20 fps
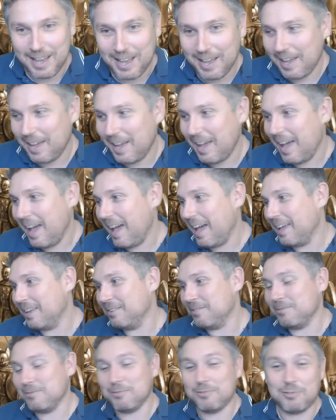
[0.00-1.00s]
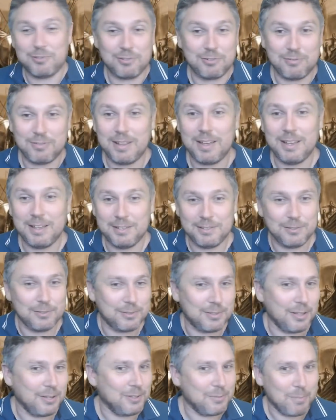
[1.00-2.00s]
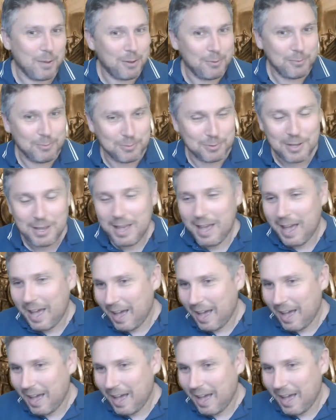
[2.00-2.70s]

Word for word: Uh, and here's your son's bones.